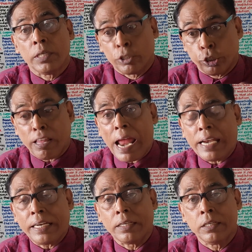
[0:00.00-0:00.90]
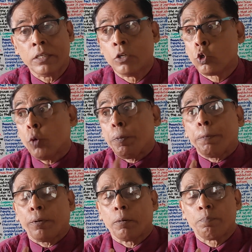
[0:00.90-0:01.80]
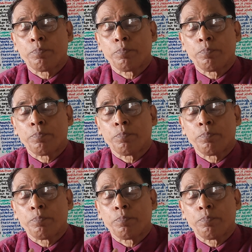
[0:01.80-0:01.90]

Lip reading: in society to people.